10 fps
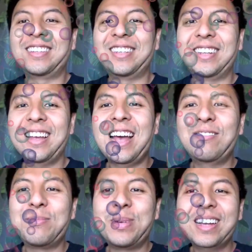Today I
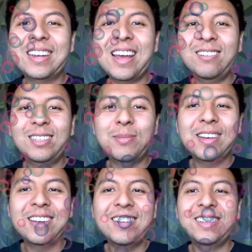have a big
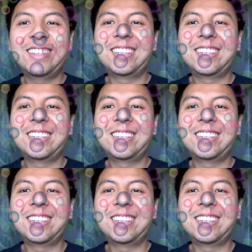announcement.